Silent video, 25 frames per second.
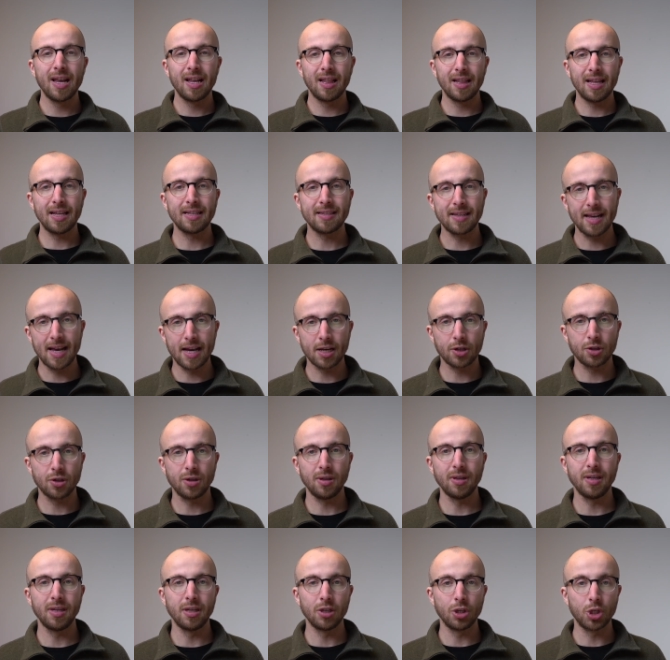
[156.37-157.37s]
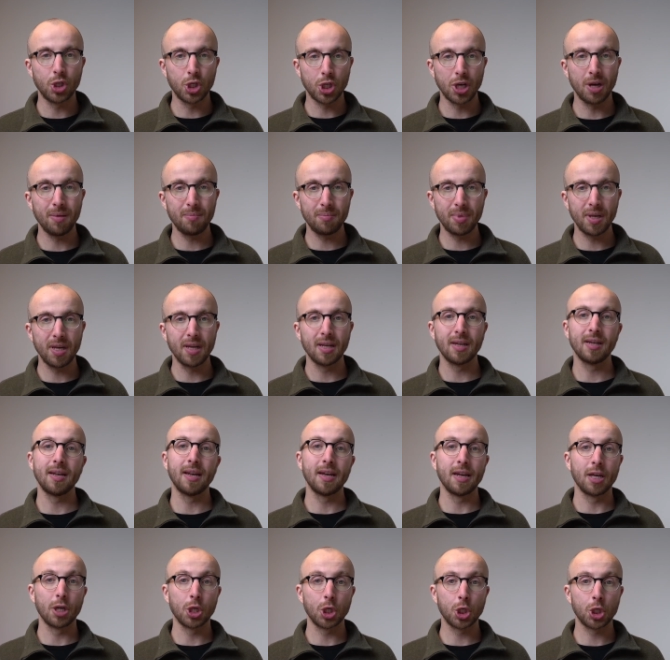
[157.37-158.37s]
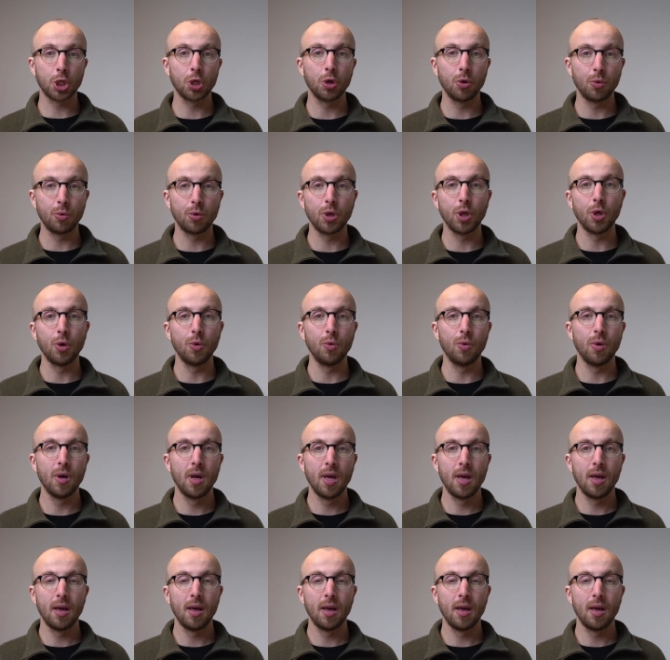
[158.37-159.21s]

let's actually jump in and I show you